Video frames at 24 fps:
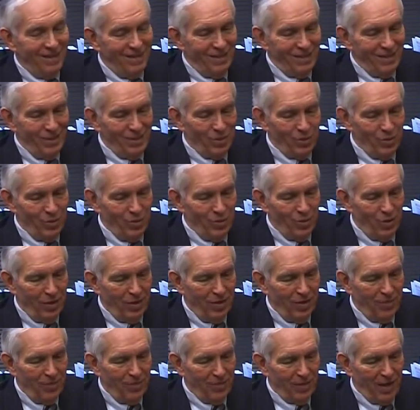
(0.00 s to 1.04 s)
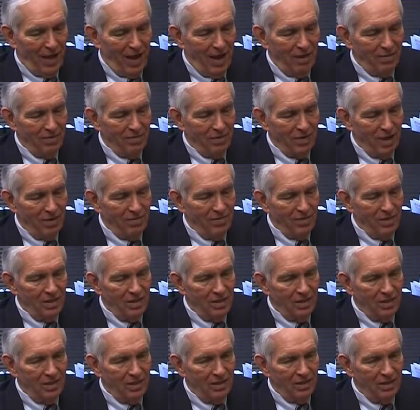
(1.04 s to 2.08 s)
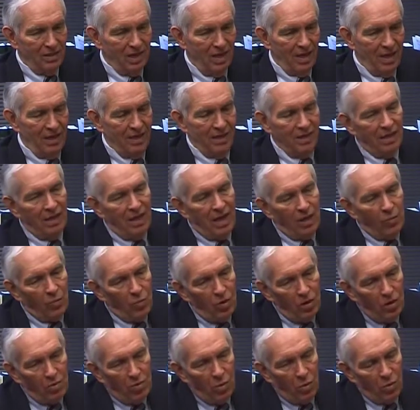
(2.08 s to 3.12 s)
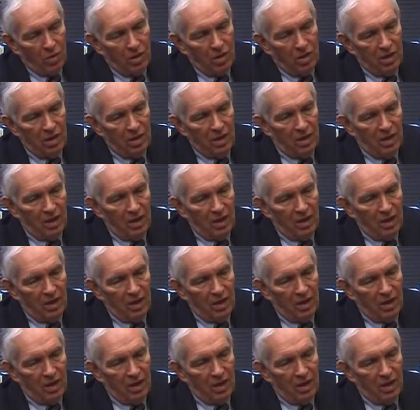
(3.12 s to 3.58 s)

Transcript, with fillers: So I've seen and we're more